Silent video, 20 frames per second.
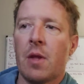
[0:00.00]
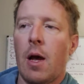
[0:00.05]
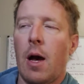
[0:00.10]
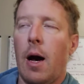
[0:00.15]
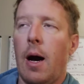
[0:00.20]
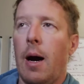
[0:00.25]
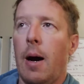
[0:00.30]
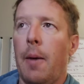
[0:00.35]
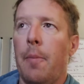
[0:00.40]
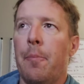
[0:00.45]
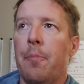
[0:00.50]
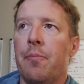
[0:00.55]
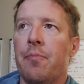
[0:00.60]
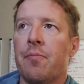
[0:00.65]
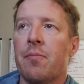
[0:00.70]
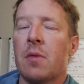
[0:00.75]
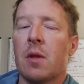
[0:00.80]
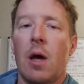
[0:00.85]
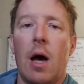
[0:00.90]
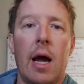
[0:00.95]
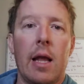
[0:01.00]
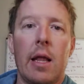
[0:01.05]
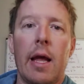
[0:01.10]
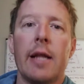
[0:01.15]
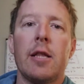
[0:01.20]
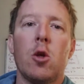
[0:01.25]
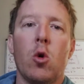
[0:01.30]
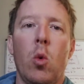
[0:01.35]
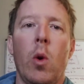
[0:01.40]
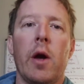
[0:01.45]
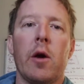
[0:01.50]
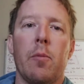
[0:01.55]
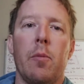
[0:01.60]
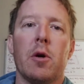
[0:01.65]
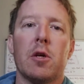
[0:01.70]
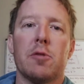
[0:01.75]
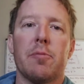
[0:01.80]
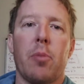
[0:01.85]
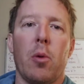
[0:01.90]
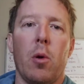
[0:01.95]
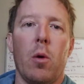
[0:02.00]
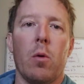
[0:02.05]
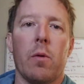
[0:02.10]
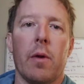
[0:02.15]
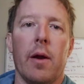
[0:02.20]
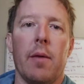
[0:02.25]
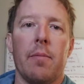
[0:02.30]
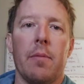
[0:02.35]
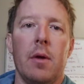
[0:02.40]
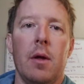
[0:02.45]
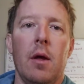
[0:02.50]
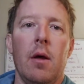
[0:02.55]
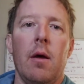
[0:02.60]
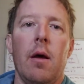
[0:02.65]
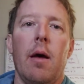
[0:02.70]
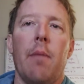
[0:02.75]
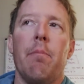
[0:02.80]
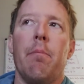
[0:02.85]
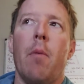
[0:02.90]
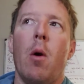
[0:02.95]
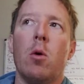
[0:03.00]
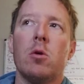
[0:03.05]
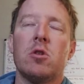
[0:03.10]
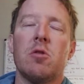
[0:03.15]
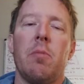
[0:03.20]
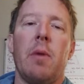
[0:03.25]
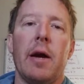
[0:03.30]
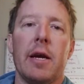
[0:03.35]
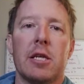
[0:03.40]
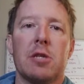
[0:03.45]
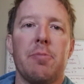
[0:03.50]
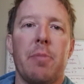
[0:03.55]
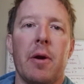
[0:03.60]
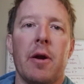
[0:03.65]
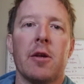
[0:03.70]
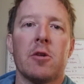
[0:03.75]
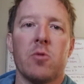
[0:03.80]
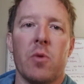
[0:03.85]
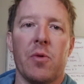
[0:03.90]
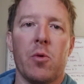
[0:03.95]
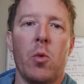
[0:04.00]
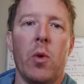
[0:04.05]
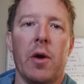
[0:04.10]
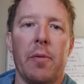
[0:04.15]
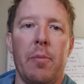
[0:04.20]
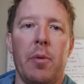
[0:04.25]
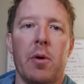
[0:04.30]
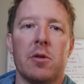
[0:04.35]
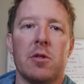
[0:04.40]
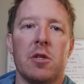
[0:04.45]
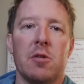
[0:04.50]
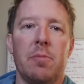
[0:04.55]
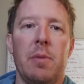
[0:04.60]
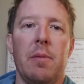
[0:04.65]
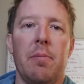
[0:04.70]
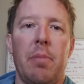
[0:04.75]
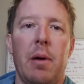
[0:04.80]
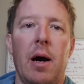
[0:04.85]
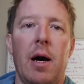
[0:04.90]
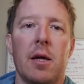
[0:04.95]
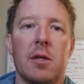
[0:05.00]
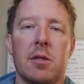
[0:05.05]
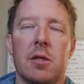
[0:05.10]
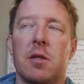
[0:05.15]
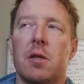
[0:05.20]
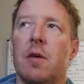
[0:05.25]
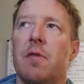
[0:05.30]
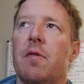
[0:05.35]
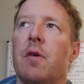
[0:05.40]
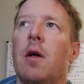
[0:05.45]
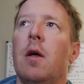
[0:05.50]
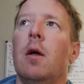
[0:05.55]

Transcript: I like the QuickBooks program. Most of my experience with QuickBooks has been positive.